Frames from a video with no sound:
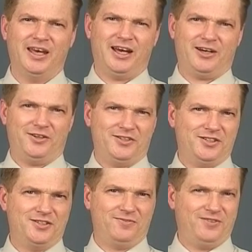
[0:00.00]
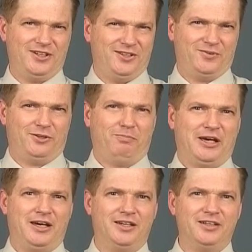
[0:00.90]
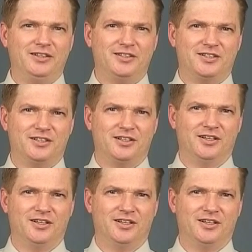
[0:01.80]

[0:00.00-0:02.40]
How does this fit in with packets?